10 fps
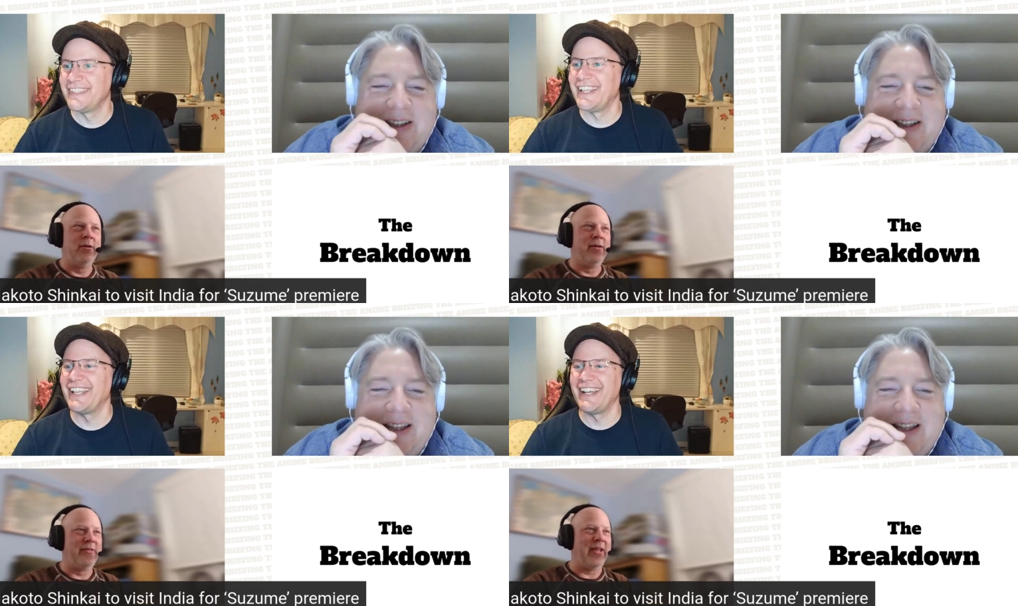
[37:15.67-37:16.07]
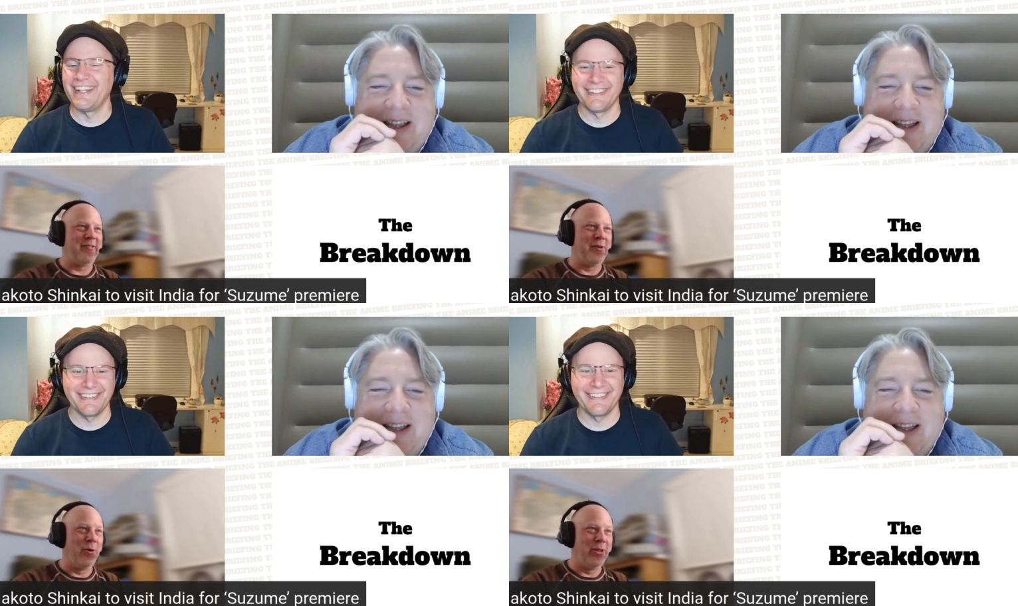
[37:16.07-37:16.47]

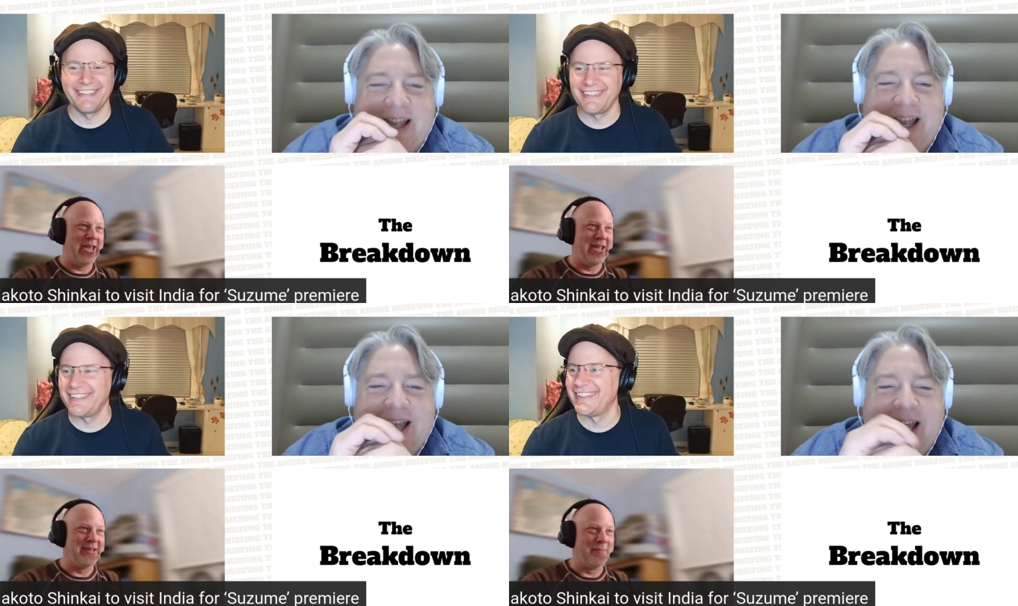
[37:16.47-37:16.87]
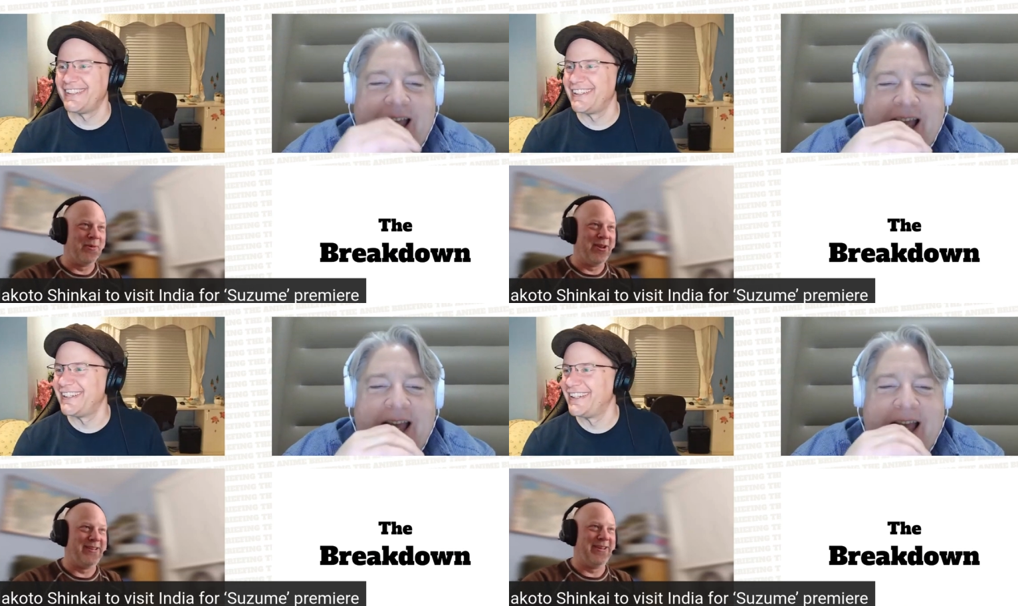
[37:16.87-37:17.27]
Speaker 1: That's the only thing I'm
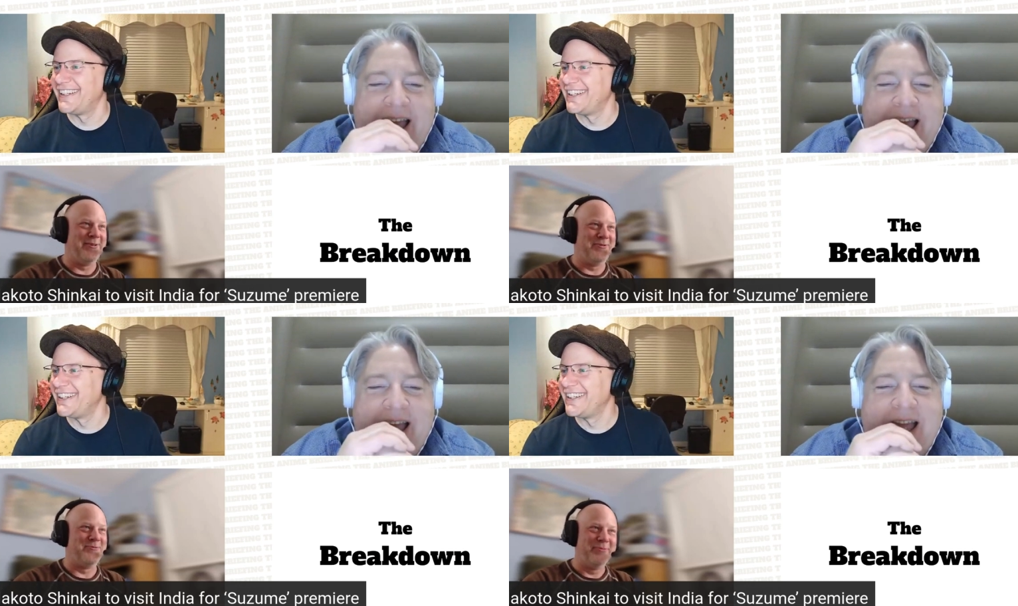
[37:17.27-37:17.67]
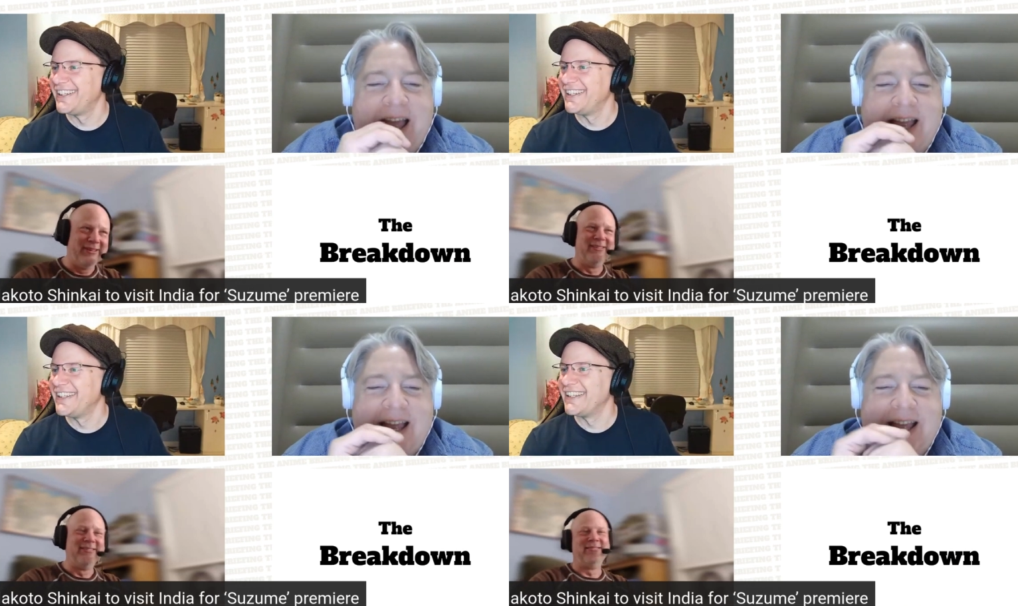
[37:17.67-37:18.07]
going to tell you.
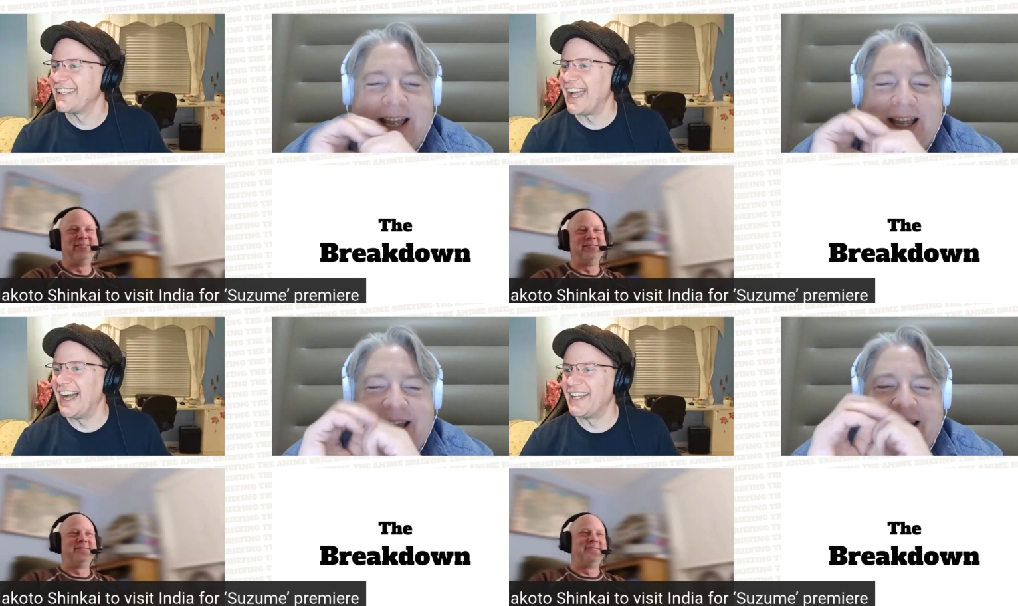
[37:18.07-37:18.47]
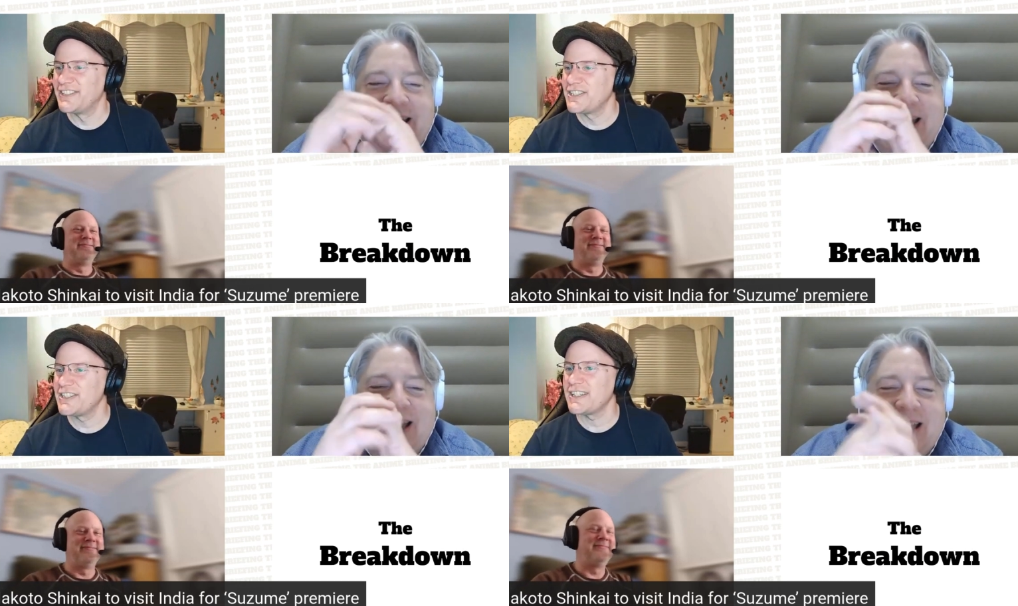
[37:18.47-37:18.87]
Yeah,
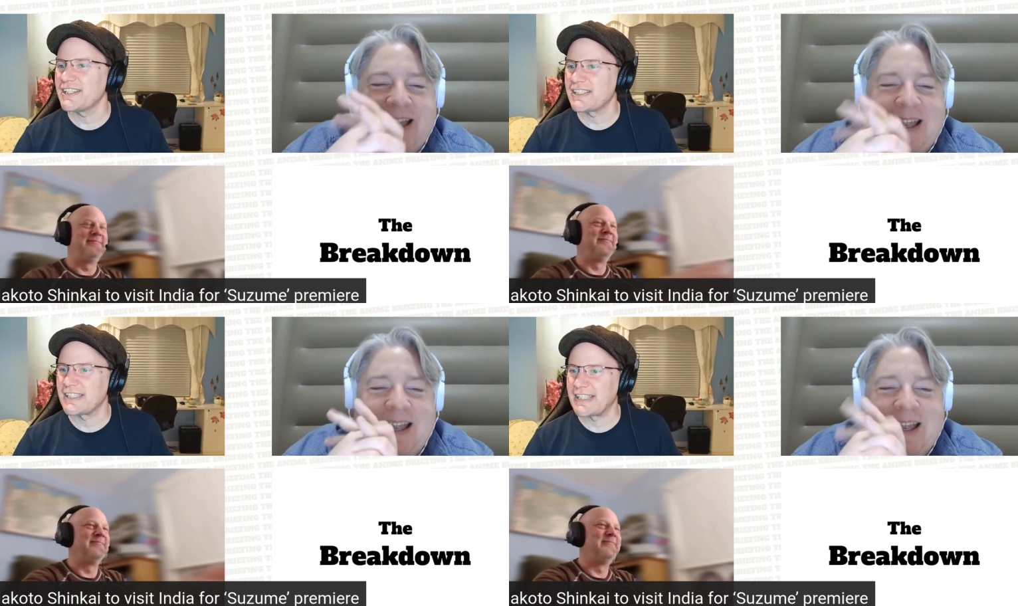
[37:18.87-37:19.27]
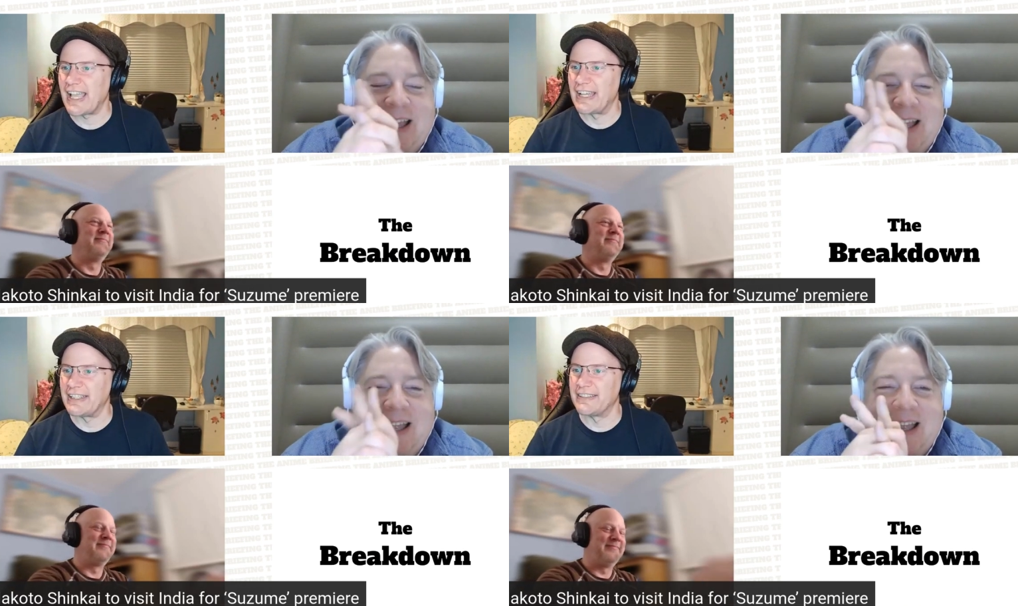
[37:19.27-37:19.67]
Speaker 2: just
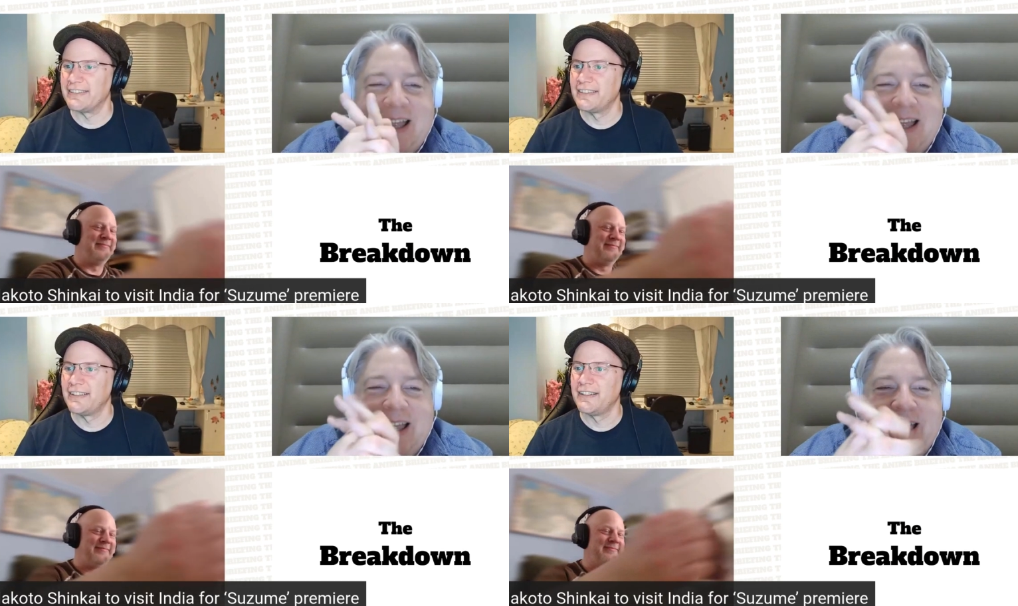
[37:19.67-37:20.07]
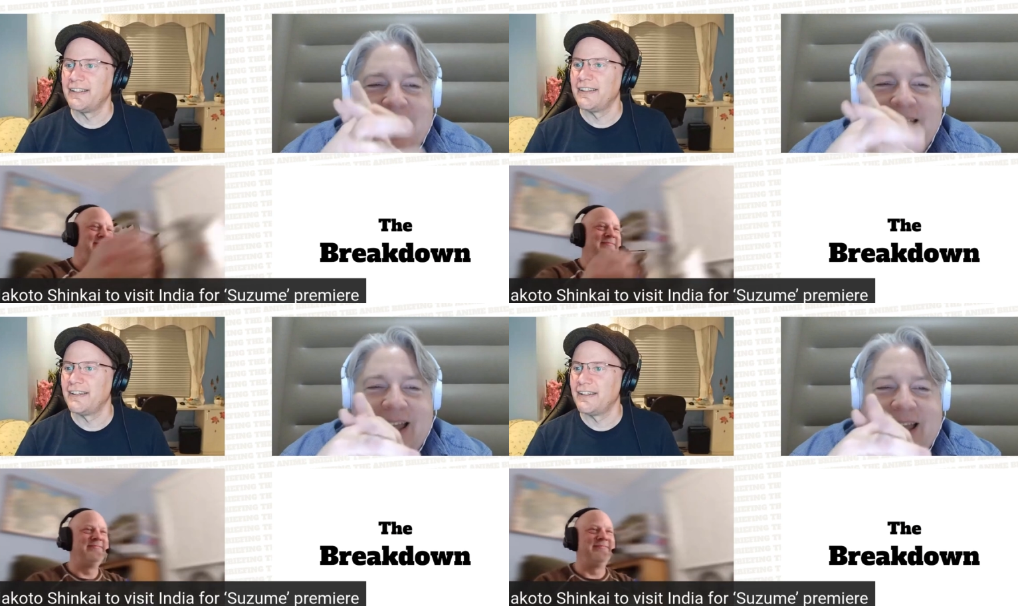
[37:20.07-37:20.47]
saying.
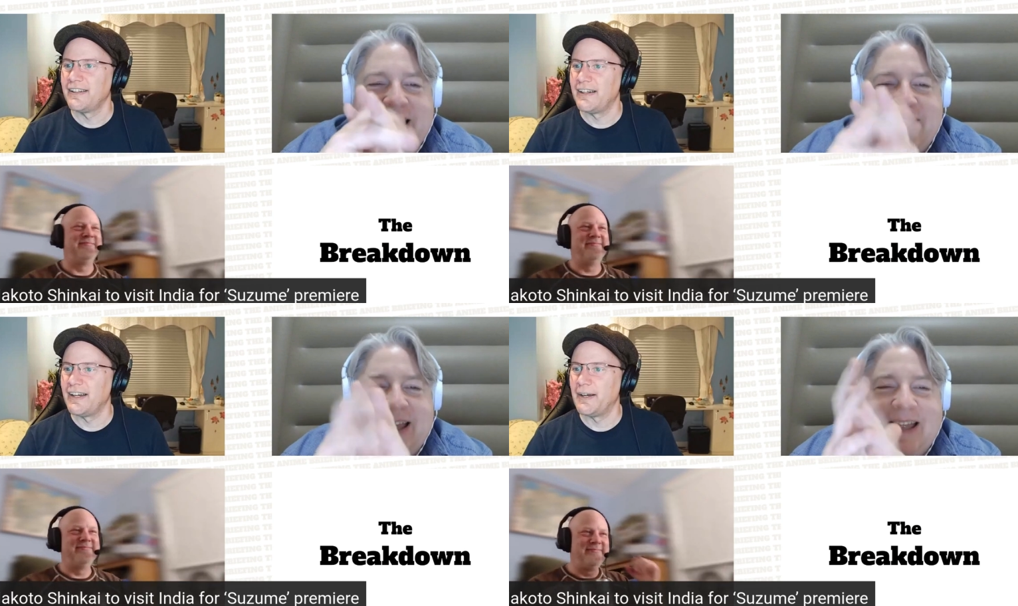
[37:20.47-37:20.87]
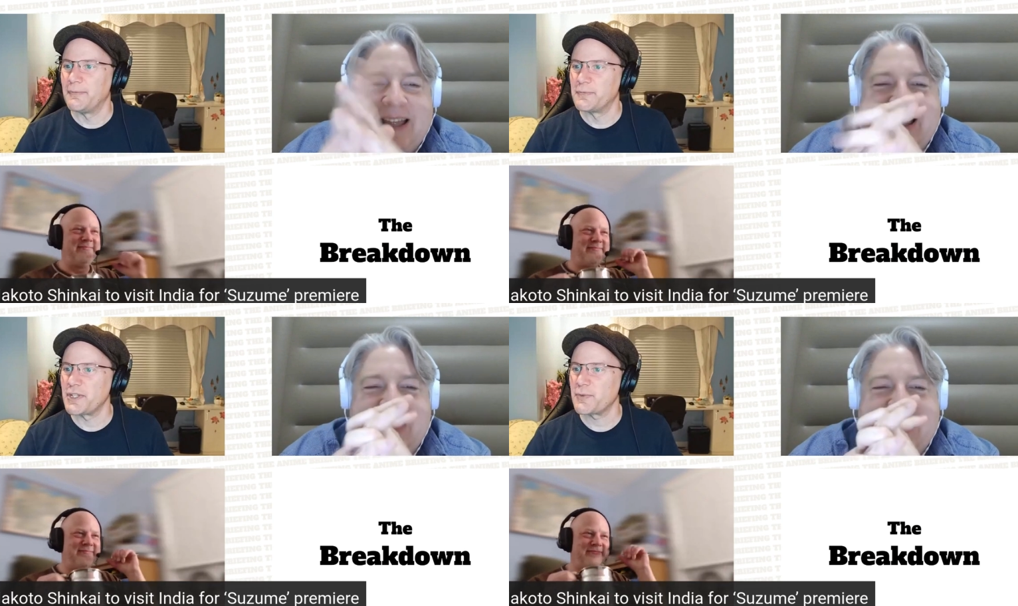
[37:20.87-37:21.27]

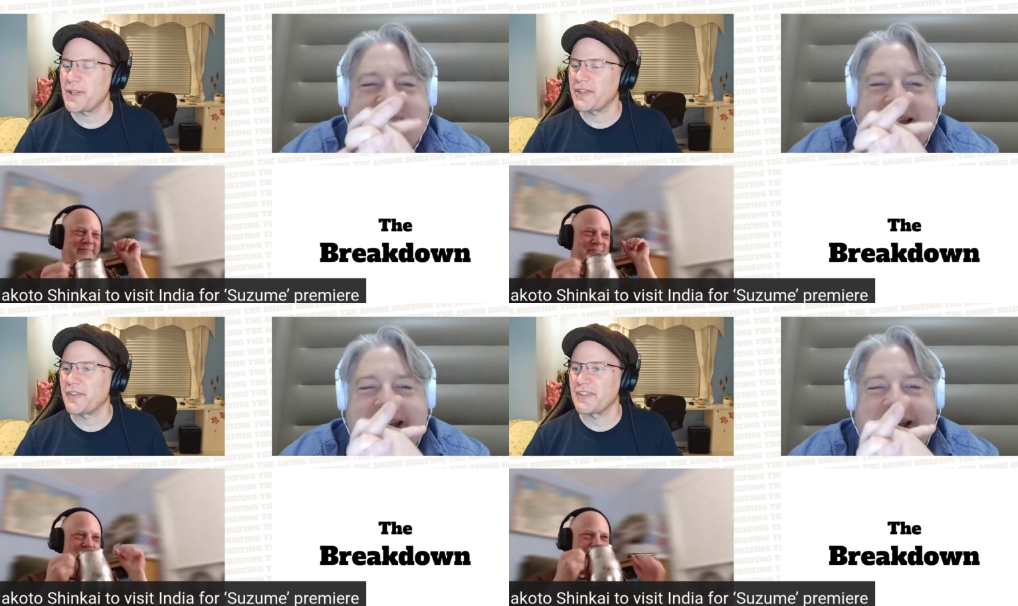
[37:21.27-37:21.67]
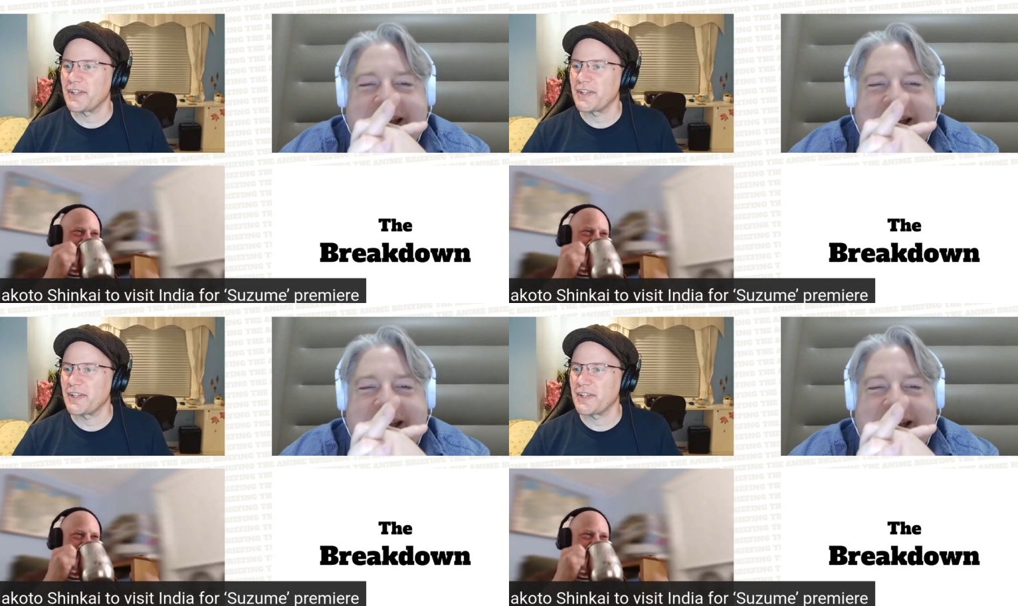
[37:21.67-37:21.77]
Um, just wait till